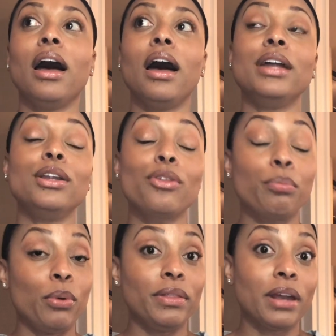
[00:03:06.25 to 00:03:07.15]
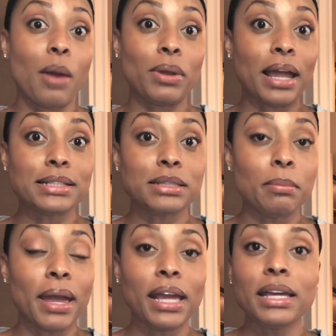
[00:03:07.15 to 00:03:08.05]
Another point that I would like to
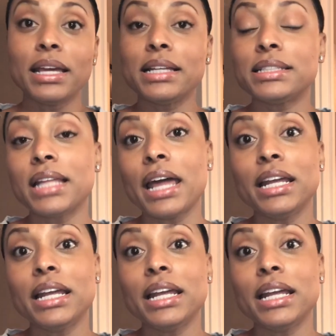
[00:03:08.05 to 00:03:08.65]
make is that